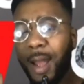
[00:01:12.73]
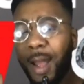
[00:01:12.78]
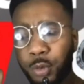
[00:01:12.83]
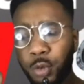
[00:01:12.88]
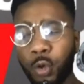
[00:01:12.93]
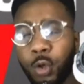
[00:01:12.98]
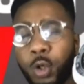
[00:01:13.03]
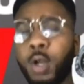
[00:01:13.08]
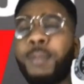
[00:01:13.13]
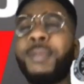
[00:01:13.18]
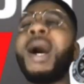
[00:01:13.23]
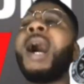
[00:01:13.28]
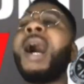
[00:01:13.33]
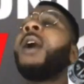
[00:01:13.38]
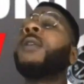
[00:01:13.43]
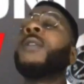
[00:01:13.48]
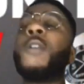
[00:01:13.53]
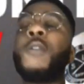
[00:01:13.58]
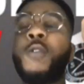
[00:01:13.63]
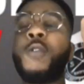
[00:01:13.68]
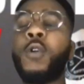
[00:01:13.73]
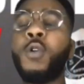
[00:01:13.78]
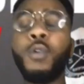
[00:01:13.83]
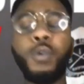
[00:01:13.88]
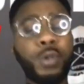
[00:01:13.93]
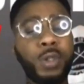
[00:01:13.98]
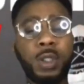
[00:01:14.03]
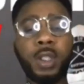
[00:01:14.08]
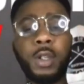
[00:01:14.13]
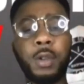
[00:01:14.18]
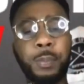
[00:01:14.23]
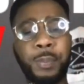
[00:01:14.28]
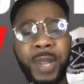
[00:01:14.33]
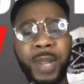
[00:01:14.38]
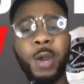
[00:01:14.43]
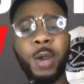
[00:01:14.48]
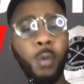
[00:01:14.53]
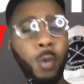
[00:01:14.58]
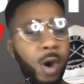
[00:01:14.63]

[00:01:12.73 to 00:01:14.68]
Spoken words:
I'm talking about, of course, the big